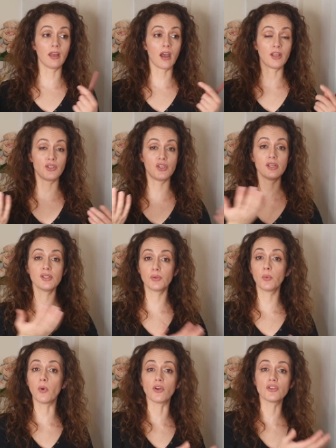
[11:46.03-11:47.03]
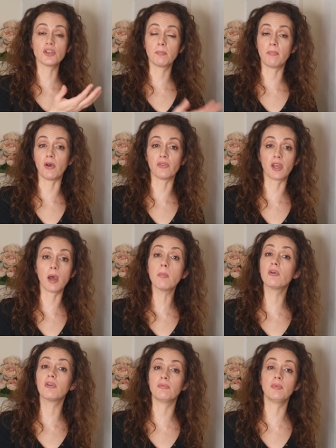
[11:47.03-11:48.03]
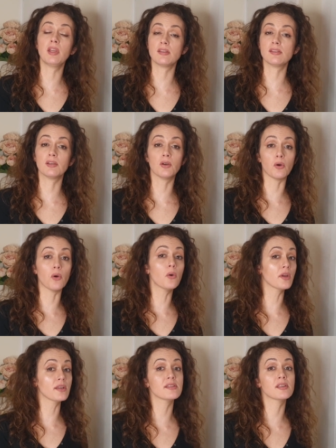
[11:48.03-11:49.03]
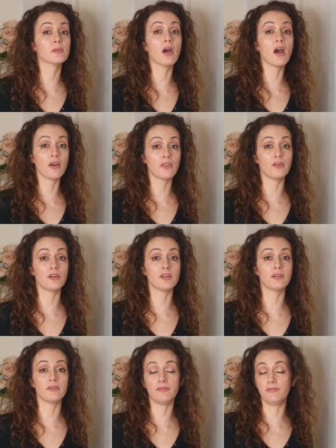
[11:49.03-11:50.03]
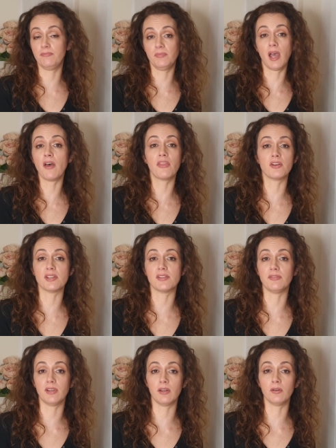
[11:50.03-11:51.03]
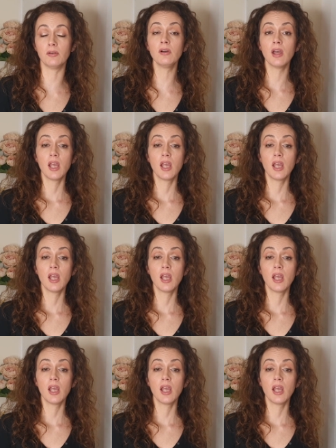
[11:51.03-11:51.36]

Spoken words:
I just watched about a couple of minutes ago in some others video?